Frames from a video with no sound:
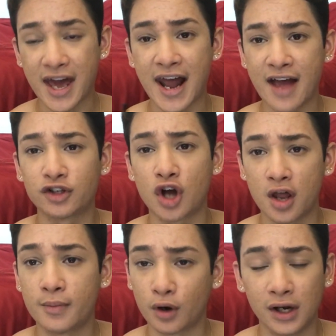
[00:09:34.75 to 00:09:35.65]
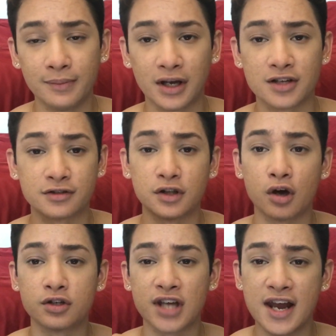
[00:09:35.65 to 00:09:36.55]
And I have to call them early because
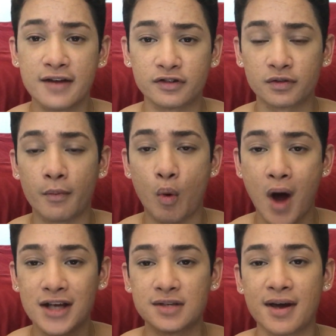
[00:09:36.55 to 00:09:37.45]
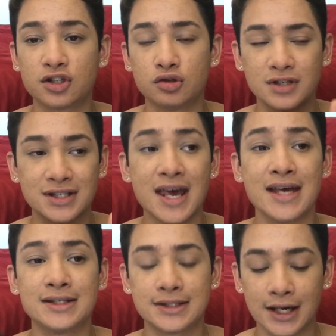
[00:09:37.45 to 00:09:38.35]
the time difference from Hawaii to Massachusetts
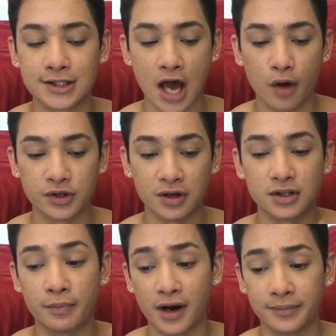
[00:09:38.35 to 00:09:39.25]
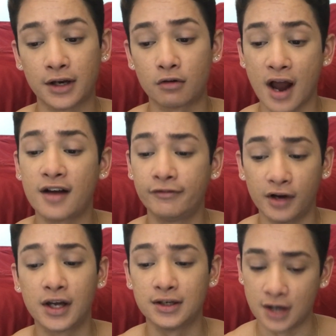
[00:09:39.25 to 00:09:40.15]
is 6 hours, so I have to break up the crack of
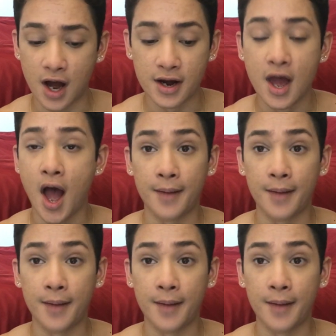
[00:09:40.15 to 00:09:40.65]
fucking dawn.